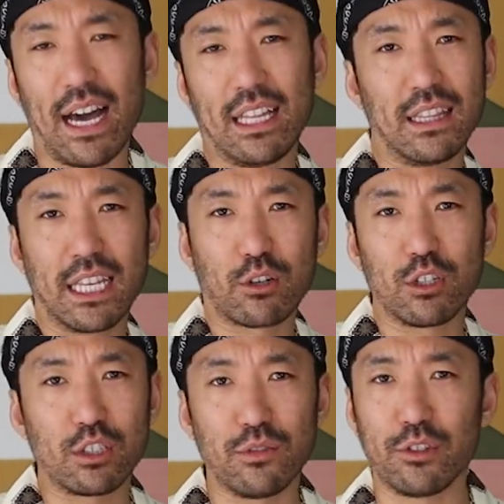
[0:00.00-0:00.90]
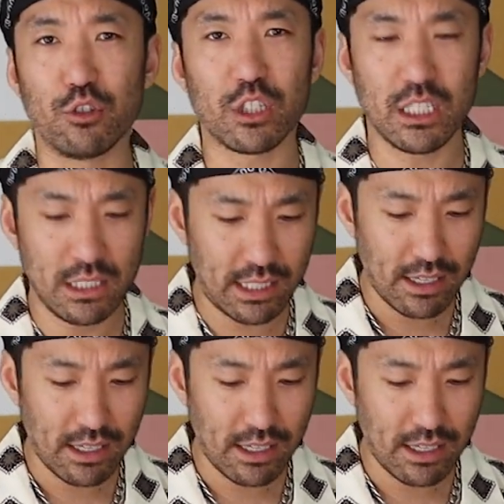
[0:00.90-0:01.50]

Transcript: vine licorice infusions,